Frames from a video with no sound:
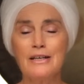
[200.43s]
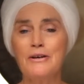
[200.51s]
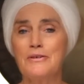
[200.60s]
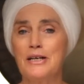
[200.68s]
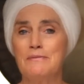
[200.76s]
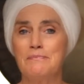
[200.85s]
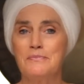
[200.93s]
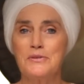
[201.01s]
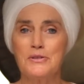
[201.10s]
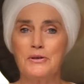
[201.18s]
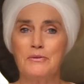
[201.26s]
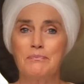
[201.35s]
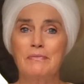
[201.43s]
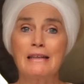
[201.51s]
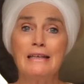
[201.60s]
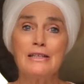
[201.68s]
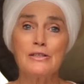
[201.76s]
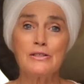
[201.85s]
Okay, so
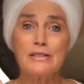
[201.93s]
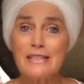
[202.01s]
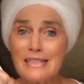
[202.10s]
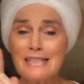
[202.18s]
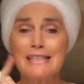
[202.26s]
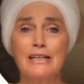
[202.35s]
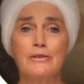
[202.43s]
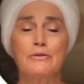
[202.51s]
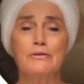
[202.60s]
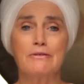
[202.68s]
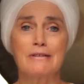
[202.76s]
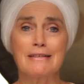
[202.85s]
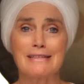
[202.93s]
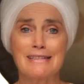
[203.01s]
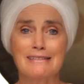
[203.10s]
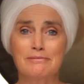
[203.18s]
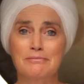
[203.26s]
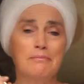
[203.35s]
this is how you do this
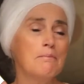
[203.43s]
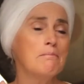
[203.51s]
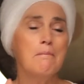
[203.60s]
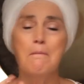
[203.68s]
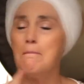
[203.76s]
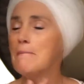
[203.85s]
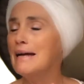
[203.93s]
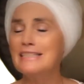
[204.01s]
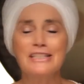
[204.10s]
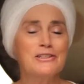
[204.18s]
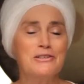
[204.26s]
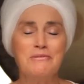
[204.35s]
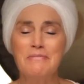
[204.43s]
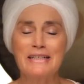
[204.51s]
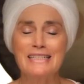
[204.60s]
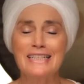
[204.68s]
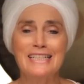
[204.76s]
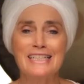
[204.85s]
magical
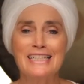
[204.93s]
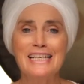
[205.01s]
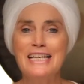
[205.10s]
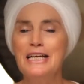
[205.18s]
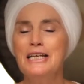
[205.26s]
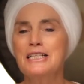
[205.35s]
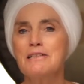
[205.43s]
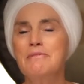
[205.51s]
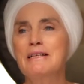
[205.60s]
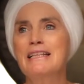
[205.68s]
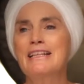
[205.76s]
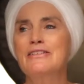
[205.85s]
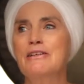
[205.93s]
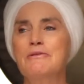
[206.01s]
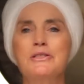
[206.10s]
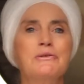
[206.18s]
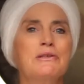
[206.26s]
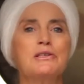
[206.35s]
meditation. Somebody the other day
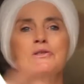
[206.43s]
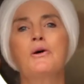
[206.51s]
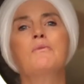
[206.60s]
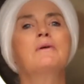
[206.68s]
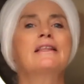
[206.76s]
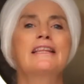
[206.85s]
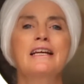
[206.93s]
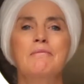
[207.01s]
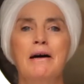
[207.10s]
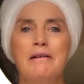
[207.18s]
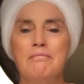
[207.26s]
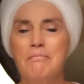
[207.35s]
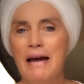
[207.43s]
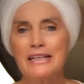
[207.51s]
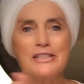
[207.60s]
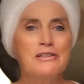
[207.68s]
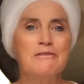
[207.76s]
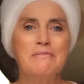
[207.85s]
was doing this whole big thing about
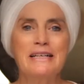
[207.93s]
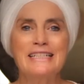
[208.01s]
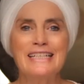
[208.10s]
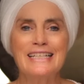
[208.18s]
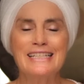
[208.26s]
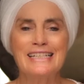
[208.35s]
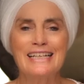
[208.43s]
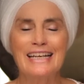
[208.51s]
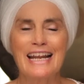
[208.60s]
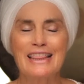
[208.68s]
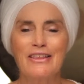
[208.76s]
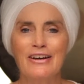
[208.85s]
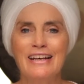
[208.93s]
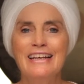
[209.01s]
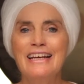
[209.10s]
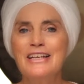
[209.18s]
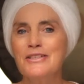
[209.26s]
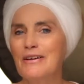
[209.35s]
magical meditation, and I thought,
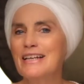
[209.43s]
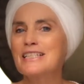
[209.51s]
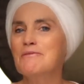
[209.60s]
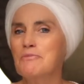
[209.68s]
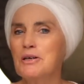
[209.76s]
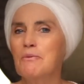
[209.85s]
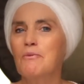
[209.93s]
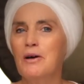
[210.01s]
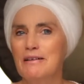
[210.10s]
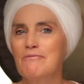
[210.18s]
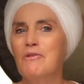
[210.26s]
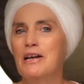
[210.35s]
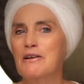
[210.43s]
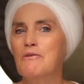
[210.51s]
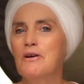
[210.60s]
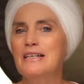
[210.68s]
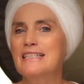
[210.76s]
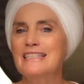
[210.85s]
so I asked them what, what one it
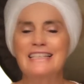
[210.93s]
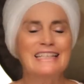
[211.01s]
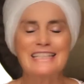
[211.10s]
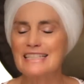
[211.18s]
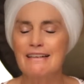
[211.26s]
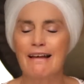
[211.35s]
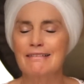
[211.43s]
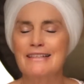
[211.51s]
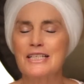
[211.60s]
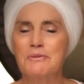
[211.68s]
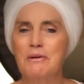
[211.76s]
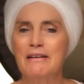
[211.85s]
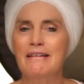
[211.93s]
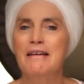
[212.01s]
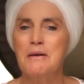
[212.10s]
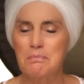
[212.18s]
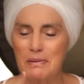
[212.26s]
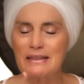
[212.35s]
was, and it's not this one,
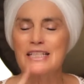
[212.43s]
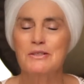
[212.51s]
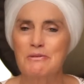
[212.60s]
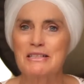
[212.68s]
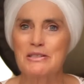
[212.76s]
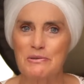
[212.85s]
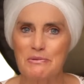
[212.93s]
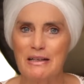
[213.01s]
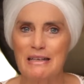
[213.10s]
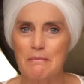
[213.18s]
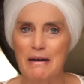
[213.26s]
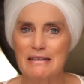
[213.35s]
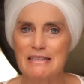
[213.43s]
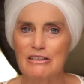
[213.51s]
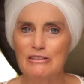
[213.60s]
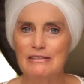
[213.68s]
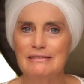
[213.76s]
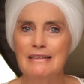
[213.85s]
but this one's really
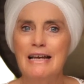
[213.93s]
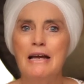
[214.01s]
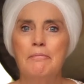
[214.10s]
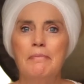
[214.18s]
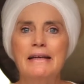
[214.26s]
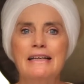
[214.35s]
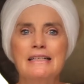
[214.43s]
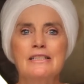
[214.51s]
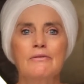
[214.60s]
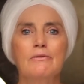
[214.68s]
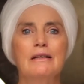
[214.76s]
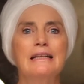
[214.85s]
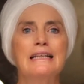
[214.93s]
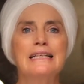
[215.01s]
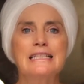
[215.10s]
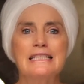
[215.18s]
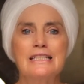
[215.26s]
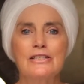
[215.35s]
magical because it
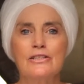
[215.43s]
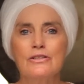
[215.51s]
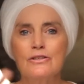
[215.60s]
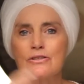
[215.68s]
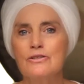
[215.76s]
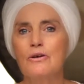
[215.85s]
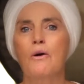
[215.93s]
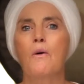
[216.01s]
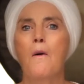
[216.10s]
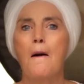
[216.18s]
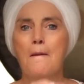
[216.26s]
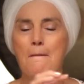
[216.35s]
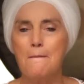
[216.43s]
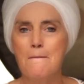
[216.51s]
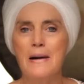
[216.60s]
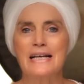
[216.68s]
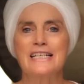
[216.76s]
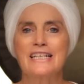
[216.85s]
releases so
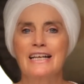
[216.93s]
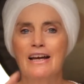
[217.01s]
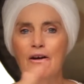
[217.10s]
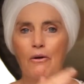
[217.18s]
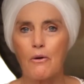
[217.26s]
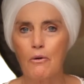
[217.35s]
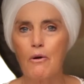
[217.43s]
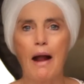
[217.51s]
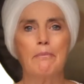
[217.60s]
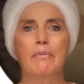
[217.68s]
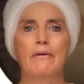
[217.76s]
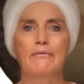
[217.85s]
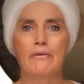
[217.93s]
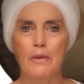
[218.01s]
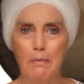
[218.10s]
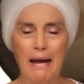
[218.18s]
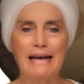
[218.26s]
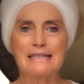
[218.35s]
much crap from
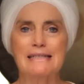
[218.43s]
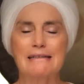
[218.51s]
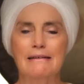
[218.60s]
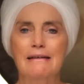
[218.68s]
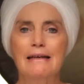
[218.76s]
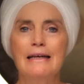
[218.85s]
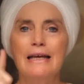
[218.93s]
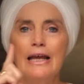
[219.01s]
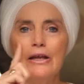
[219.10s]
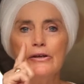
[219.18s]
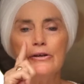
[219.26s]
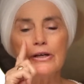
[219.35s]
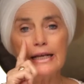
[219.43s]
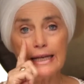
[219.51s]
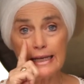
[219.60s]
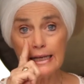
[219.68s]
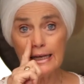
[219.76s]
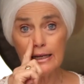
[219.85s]
the past. You're going
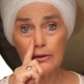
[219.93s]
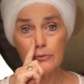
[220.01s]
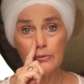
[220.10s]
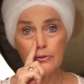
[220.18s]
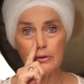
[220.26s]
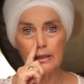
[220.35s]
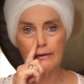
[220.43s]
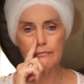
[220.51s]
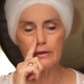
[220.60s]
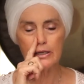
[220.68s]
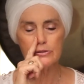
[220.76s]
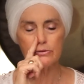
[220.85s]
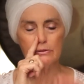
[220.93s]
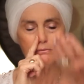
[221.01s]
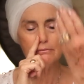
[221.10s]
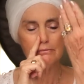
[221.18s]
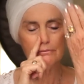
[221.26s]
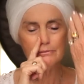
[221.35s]
to inhale through your left nostril,
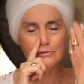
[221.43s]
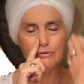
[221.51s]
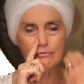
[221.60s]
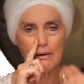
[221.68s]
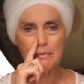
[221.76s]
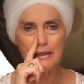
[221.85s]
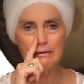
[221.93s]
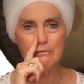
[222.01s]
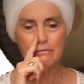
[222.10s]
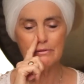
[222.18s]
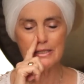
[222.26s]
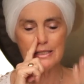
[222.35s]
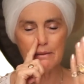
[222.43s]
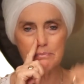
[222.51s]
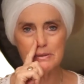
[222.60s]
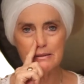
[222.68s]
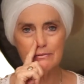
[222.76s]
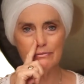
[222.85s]
your feminine,
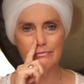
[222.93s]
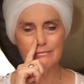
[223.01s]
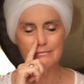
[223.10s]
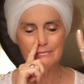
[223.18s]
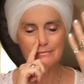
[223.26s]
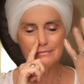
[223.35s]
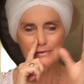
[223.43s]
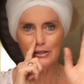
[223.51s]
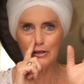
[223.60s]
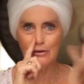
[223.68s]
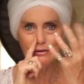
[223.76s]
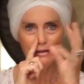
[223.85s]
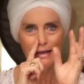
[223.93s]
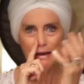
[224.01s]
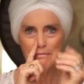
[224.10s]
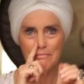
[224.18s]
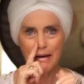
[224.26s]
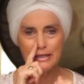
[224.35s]
receptive, you know,
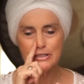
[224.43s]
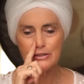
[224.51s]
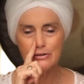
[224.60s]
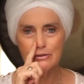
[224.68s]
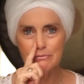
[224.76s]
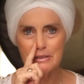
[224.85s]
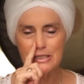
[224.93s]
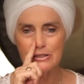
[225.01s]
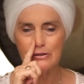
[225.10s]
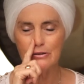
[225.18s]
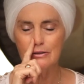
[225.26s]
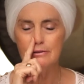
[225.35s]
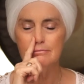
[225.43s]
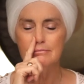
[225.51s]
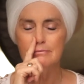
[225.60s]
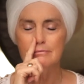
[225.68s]
magical, mystical.